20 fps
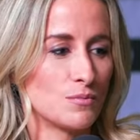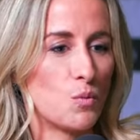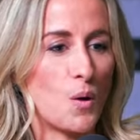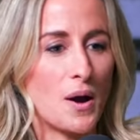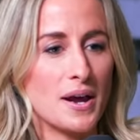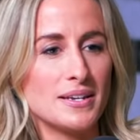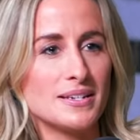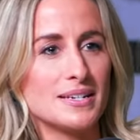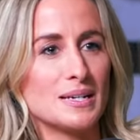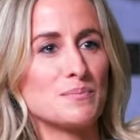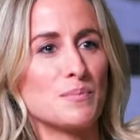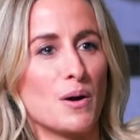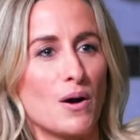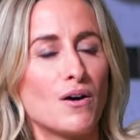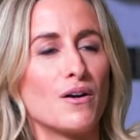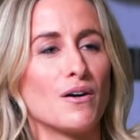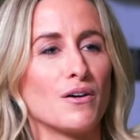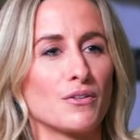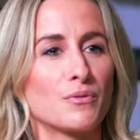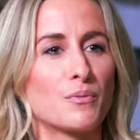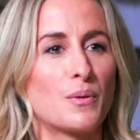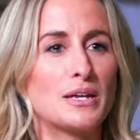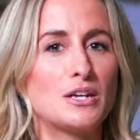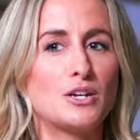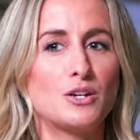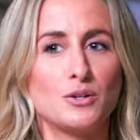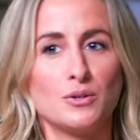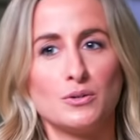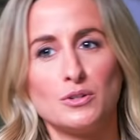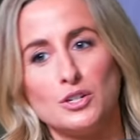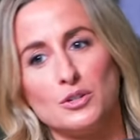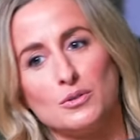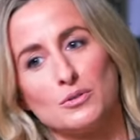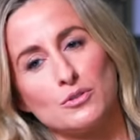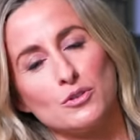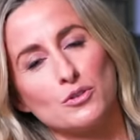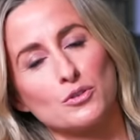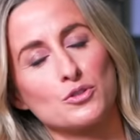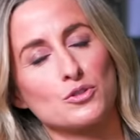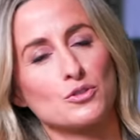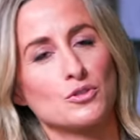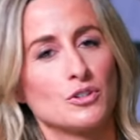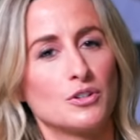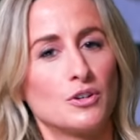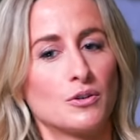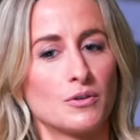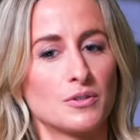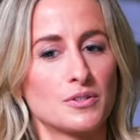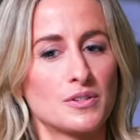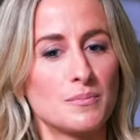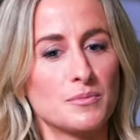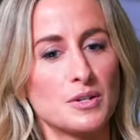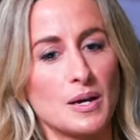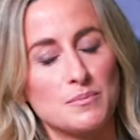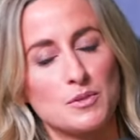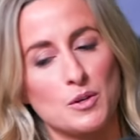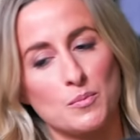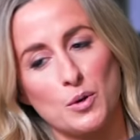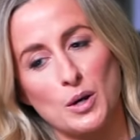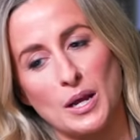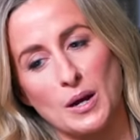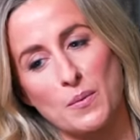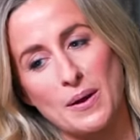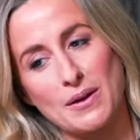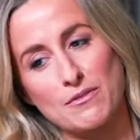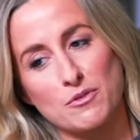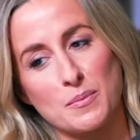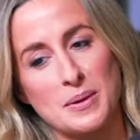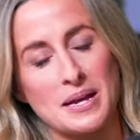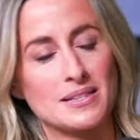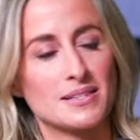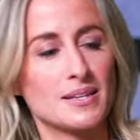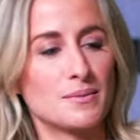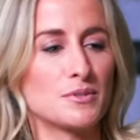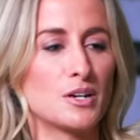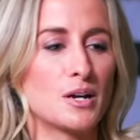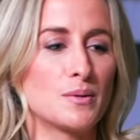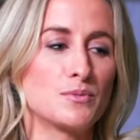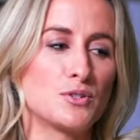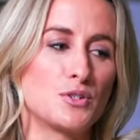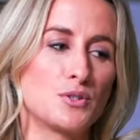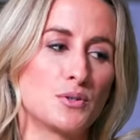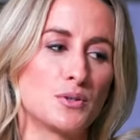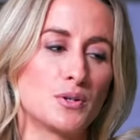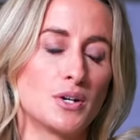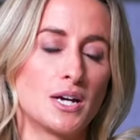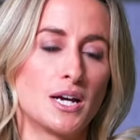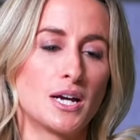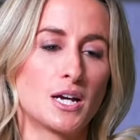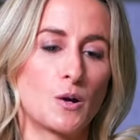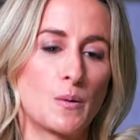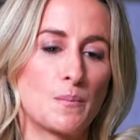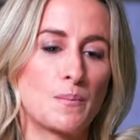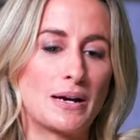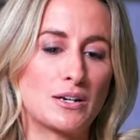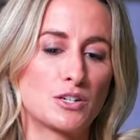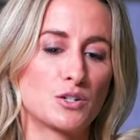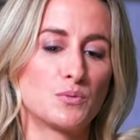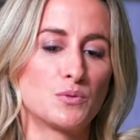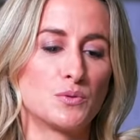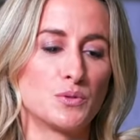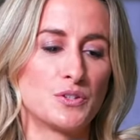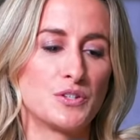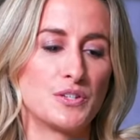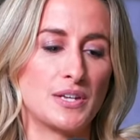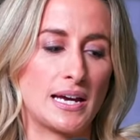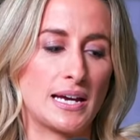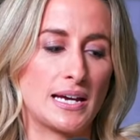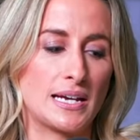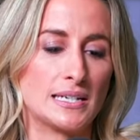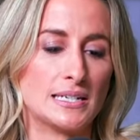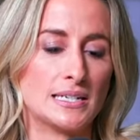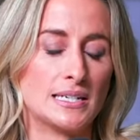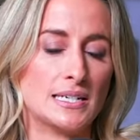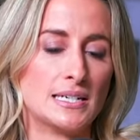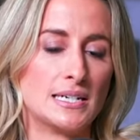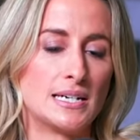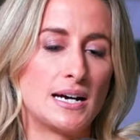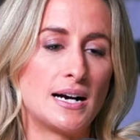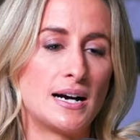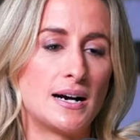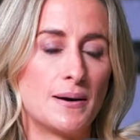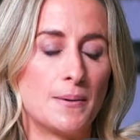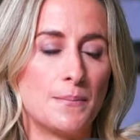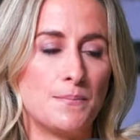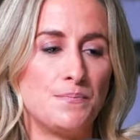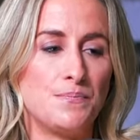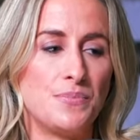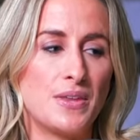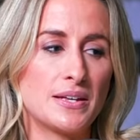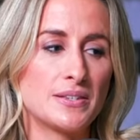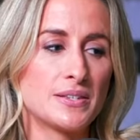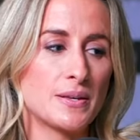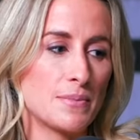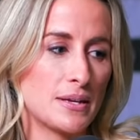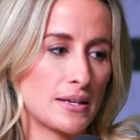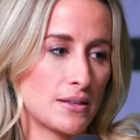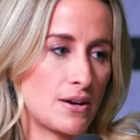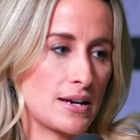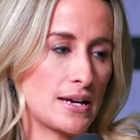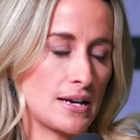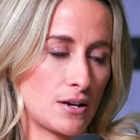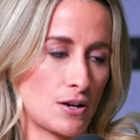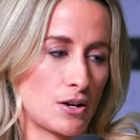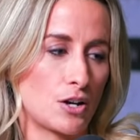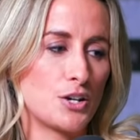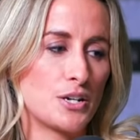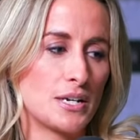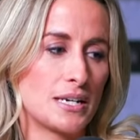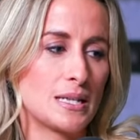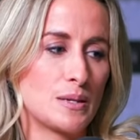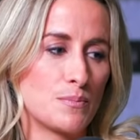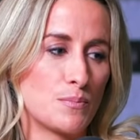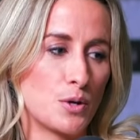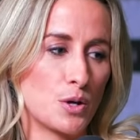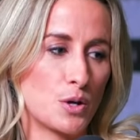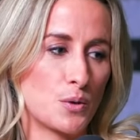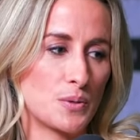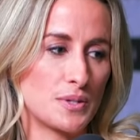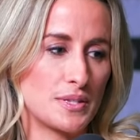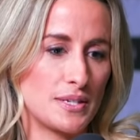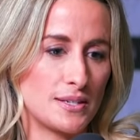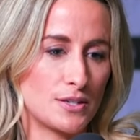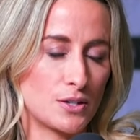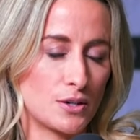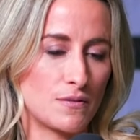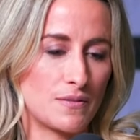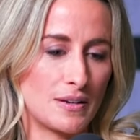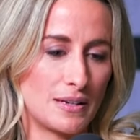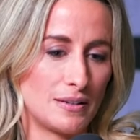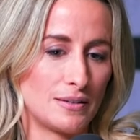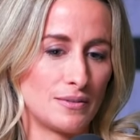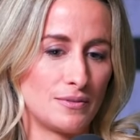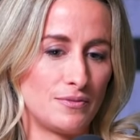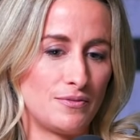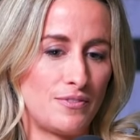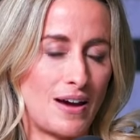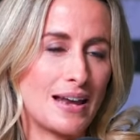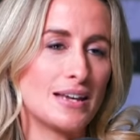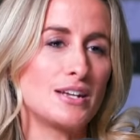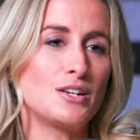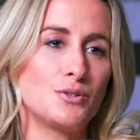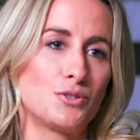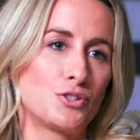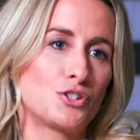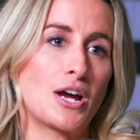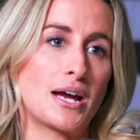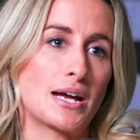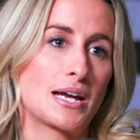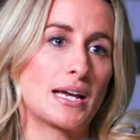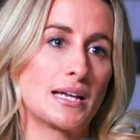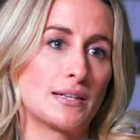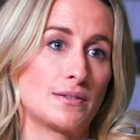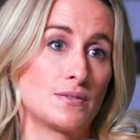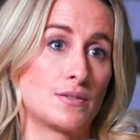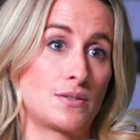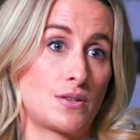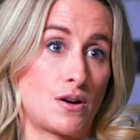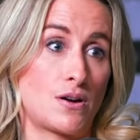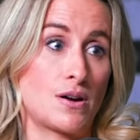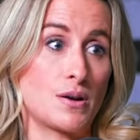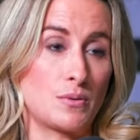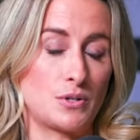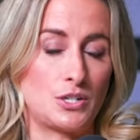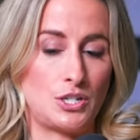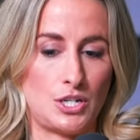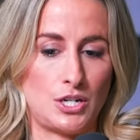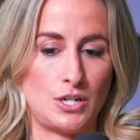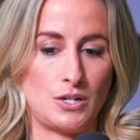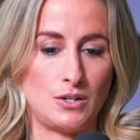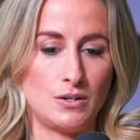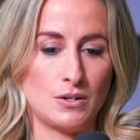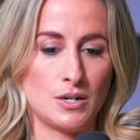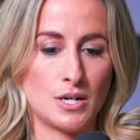winding path where you you you're you're sometimes you're pulling away from it and sometimes you're going back towards it. Um, and something that I included in the book was these sort of little values check-ins that I would do,